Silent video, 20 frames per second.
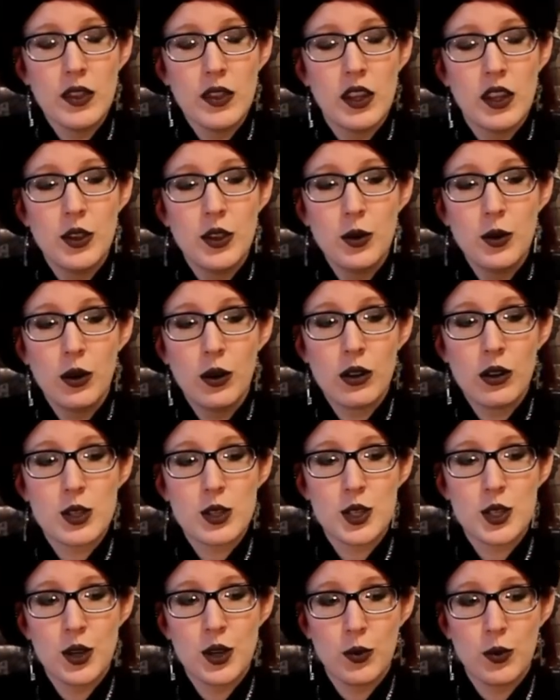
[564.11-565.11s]
you
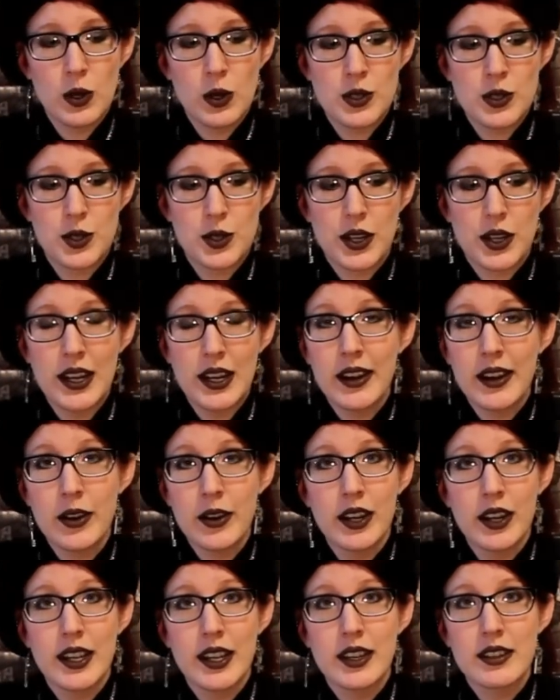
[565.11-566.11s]
also want to
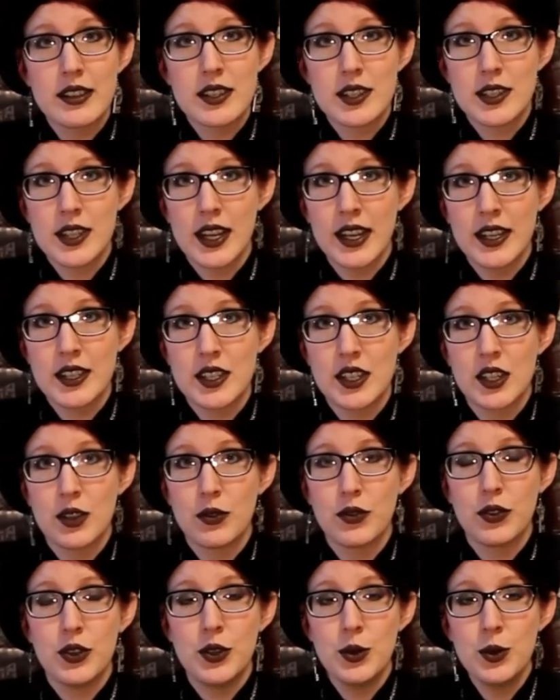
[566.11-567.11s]
clearly state
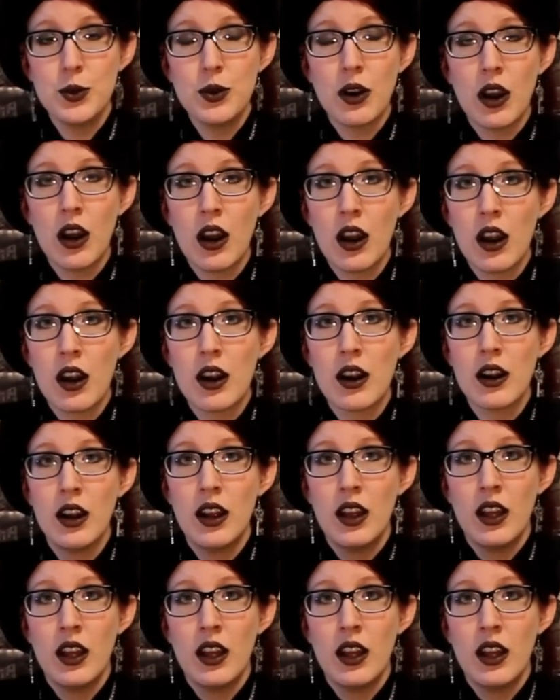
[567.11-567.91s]
if you are